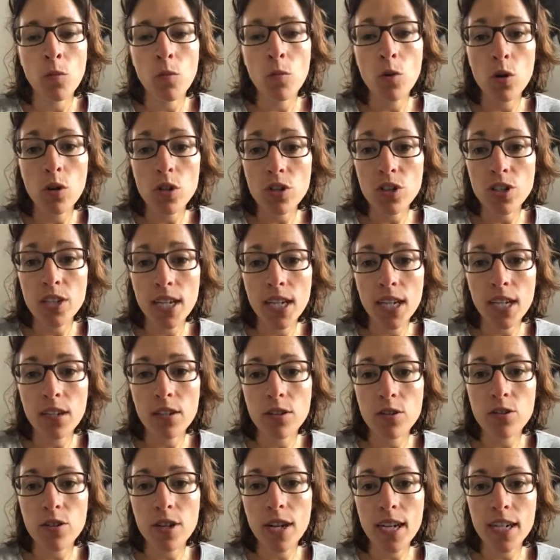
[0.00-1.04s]
Watching
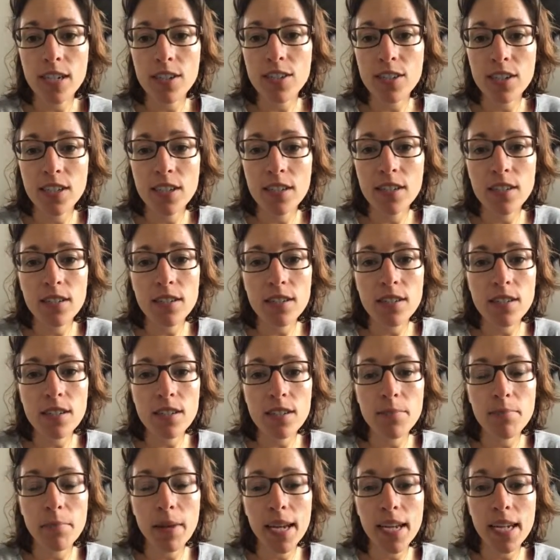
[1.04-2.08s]

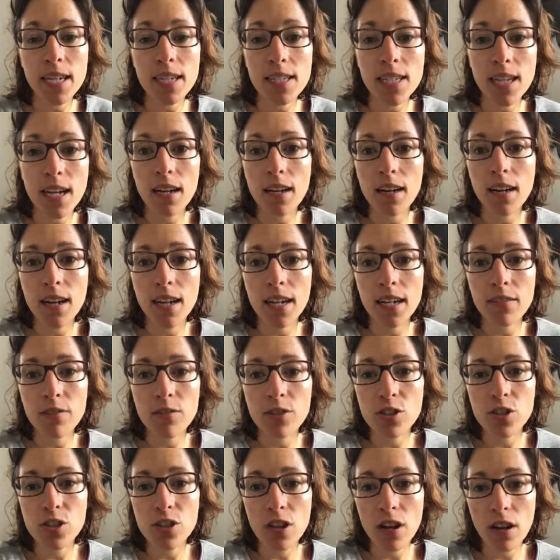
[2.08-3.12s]
contractions makes that kind of
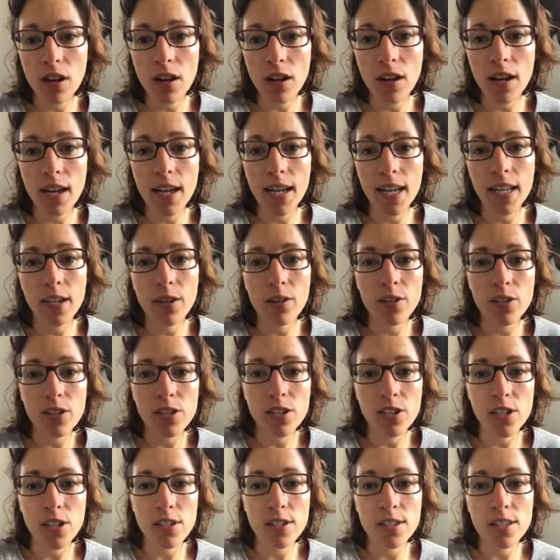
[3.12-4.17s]
shy
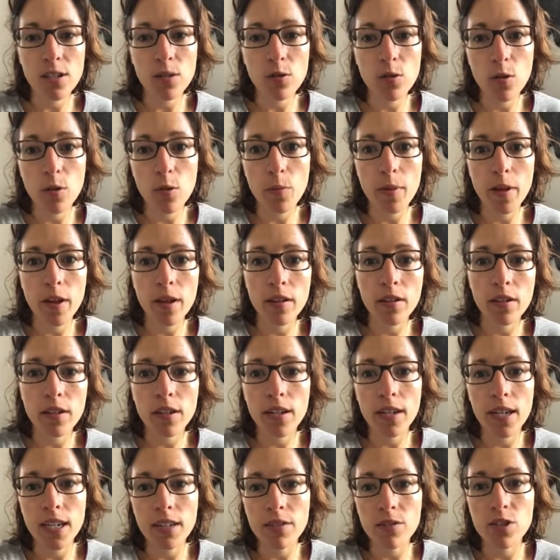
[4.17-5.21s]
oxytocin hormone
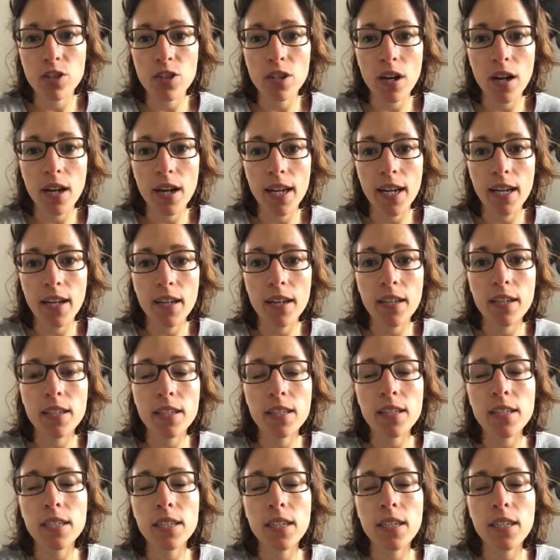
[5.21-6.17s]
kind of shyer.